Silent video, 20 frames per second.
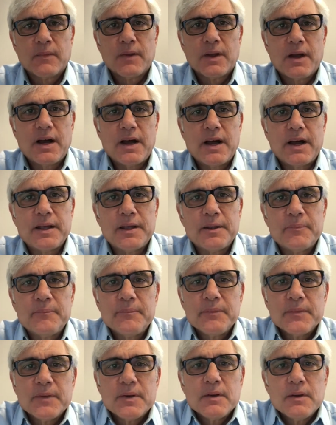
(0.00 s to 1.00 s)
Hi,
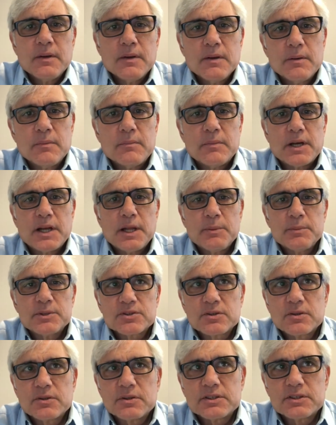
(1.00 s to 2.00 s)
my name is
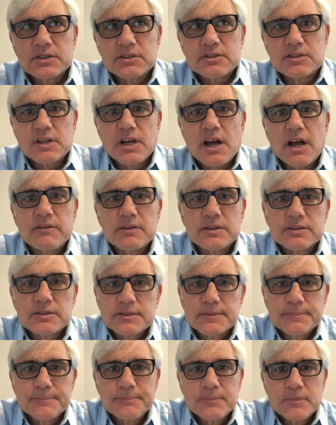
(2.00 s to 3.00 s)
Chris
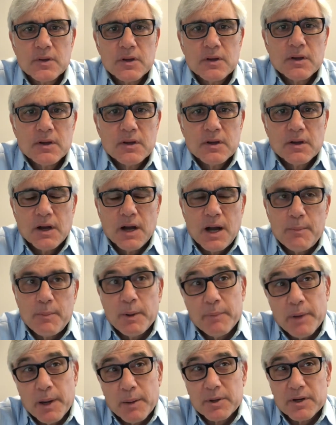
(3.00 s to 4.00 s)
Atsaves. I'm a
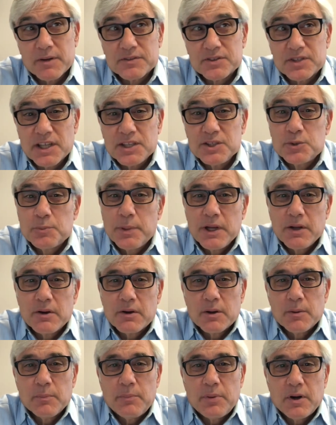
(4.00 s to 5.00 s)
member of Saints
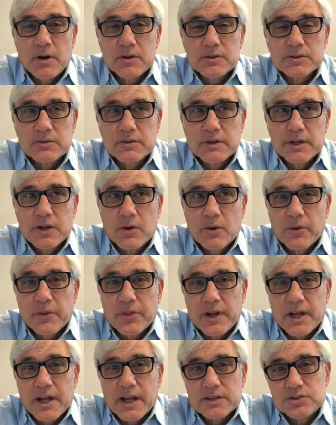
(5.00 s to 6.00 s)
Peter and Paul's Greek
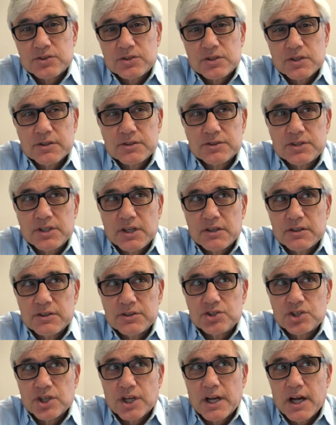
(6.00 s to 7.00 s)
Orthodox Church here in
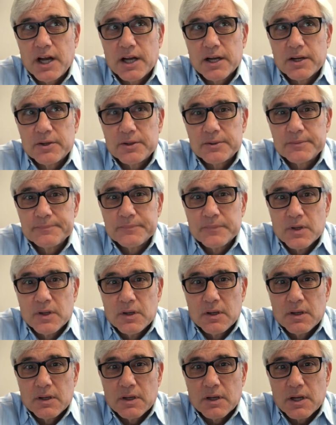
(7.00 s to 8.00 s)
Chicago,
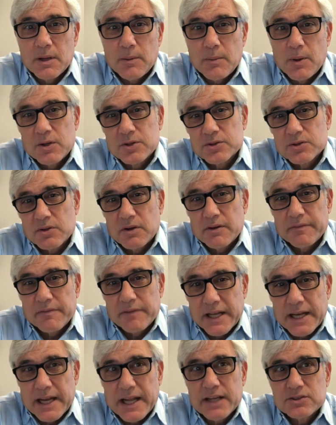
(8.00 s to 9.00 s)
and I'm also a
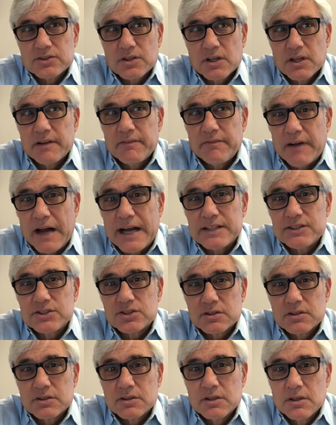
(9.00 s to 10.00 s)
financial
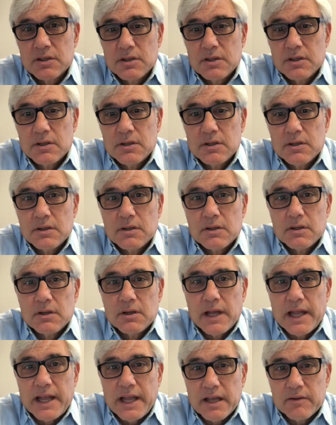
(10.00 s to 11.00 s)
advisor
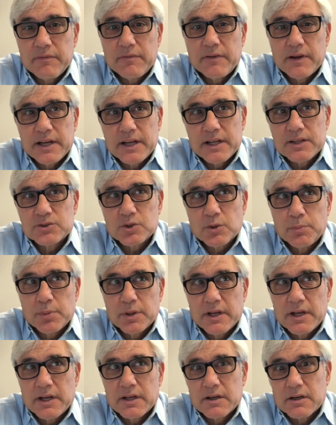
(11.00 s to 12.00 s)
and financial
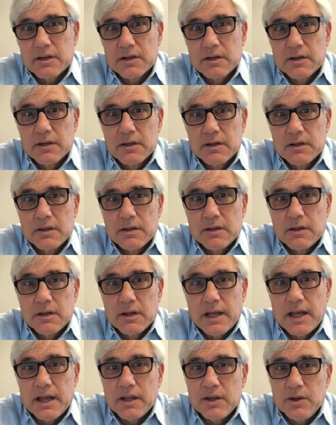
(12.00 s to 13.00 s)
planner
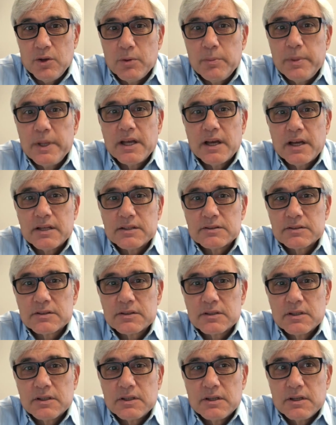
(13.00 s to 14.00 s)
at UBS
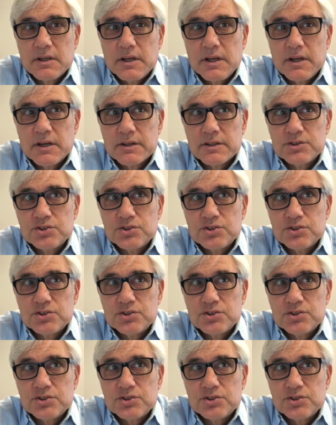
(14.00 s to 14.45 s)
here in